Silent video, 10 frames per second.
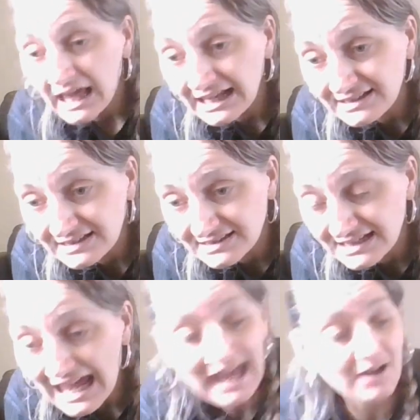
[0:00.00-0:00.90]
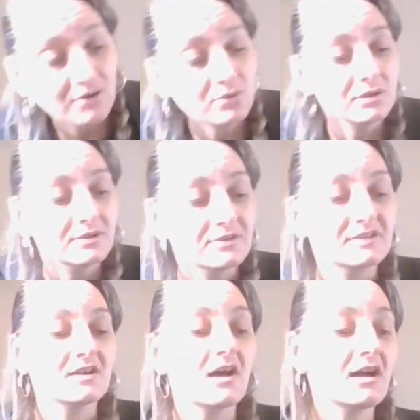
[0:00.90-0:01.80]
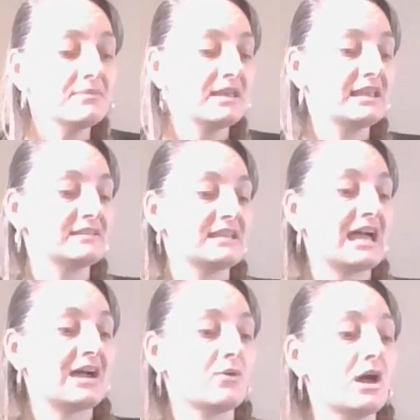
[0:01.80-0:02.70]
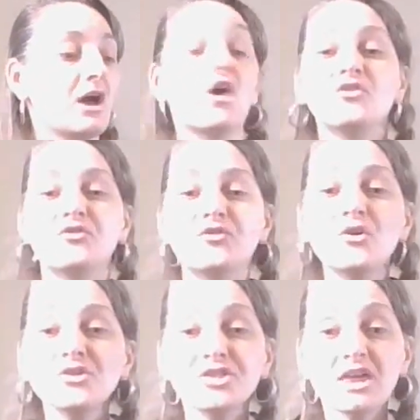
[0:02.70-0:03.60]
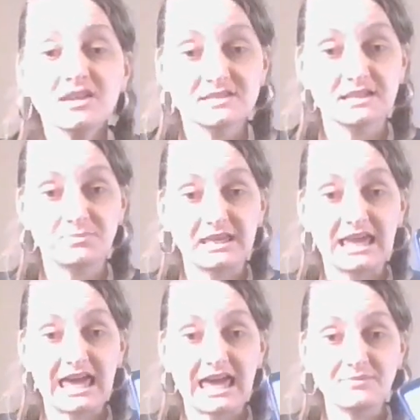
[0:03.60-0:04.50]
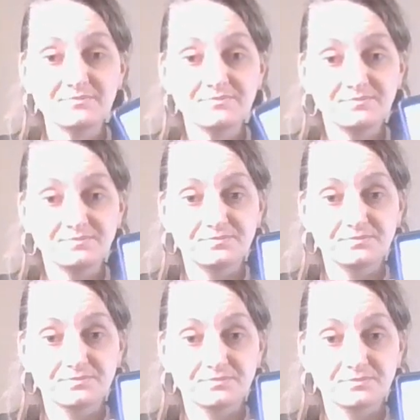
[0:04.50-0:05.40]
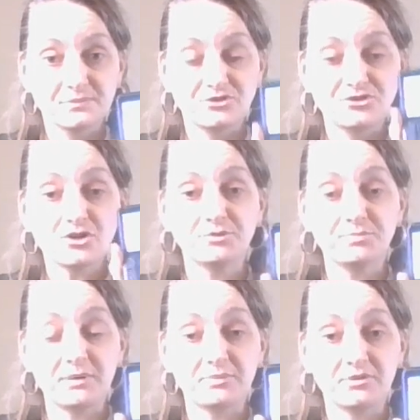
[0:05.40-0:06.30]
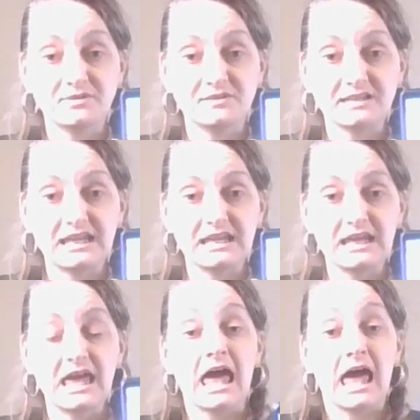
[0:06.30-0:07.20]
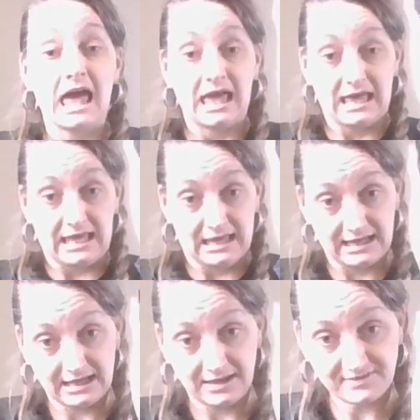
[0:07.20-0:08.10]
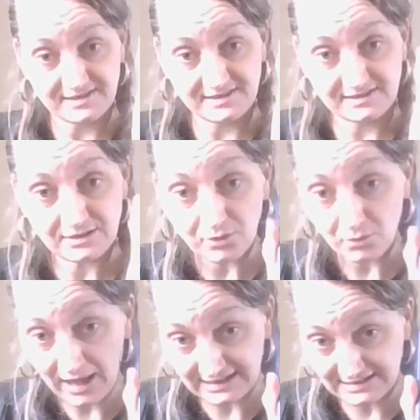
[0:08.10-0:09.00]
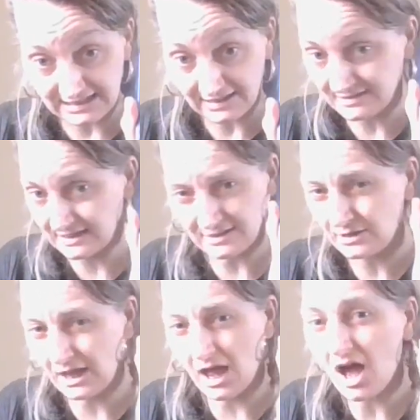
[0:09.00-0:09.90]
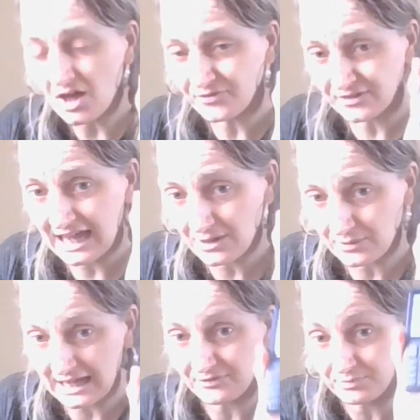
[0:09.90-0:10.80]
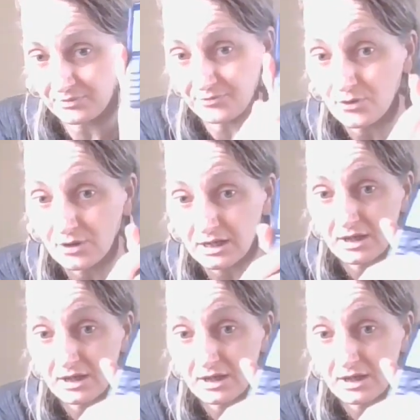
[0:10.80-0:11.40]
It is now, the time is now 4:30 p.m. Josh Babarinde, and I'm still waiting because there's only half an hour left before